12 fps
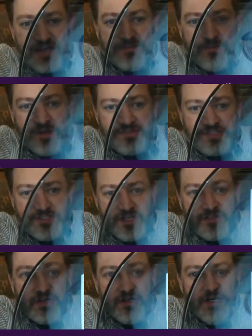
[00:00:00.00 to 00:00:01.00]
amongst each
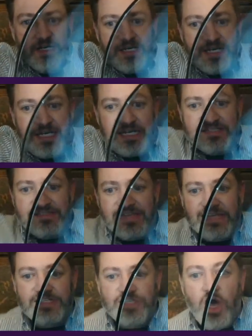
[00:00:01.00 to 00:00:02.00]
other, getting
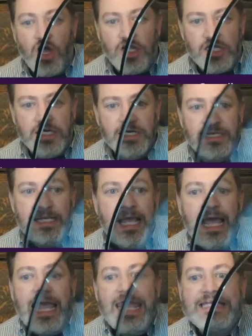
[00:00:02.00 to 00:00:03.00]
slightly taller.
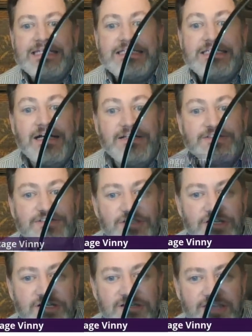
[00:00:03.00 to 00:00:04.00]
It does
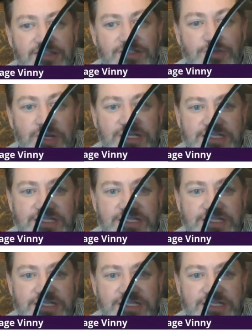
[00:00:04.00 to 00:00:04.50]
look like the Twin